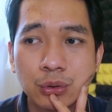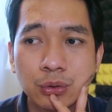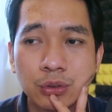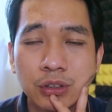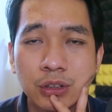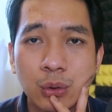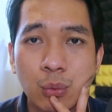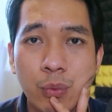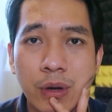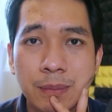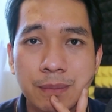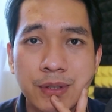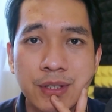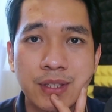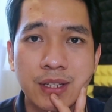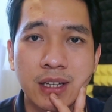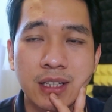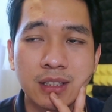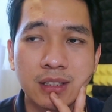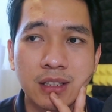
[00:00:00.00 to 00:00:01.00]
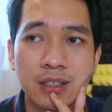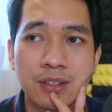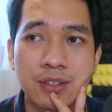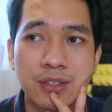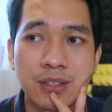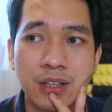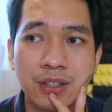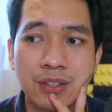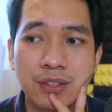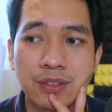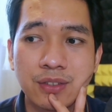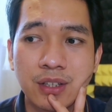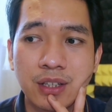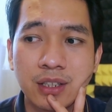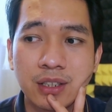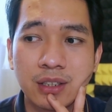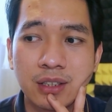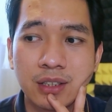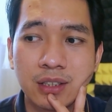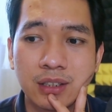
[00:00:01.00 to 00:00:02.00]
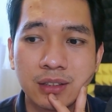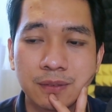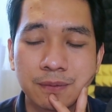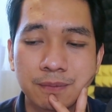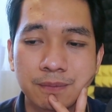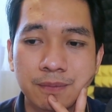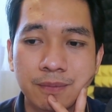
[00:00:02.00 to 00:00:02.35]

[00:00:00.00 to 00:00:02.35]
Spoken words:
their website, it says there that